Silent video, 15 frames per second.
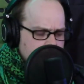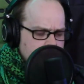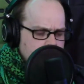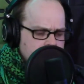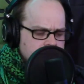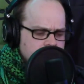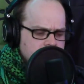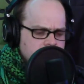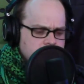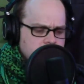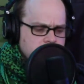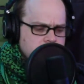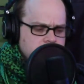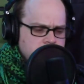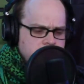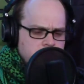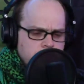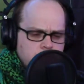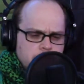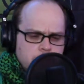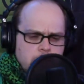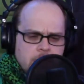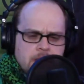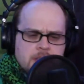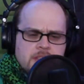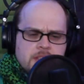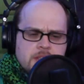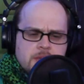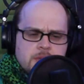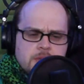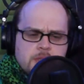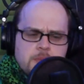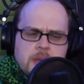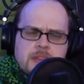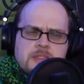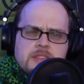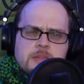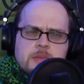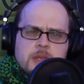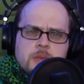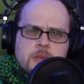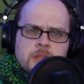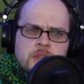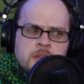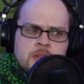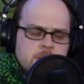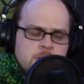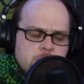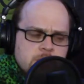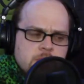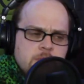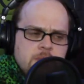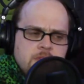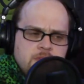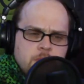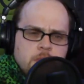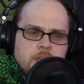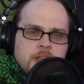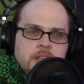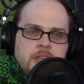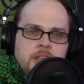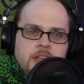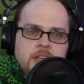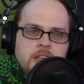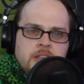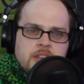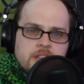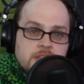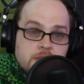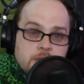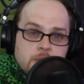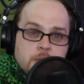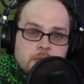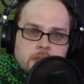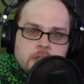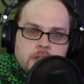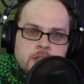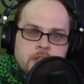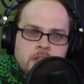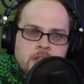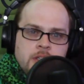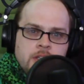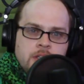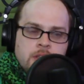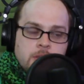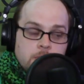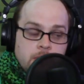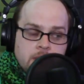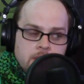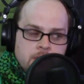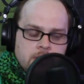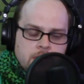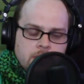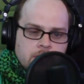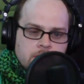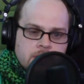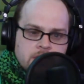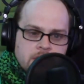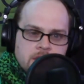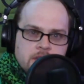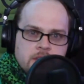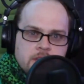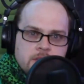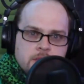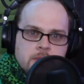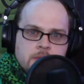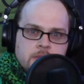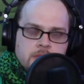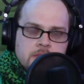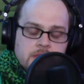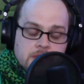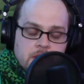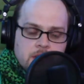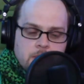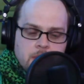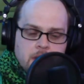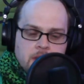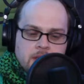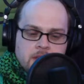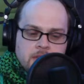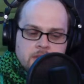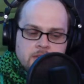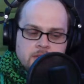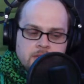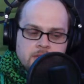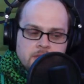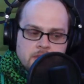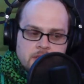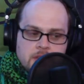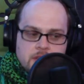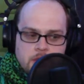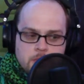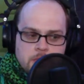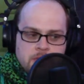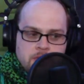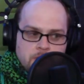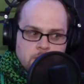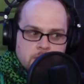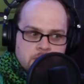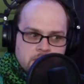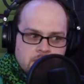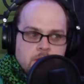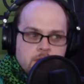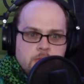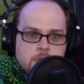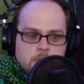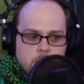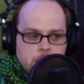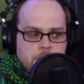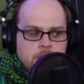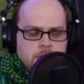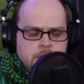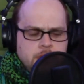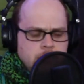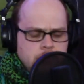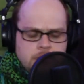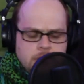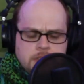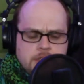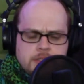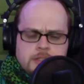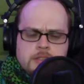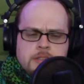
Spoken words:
That just you buy accessories by the same company that are supposed to be for it, and they just don't work the way they are intended to. Designed by said company for said replica. It just,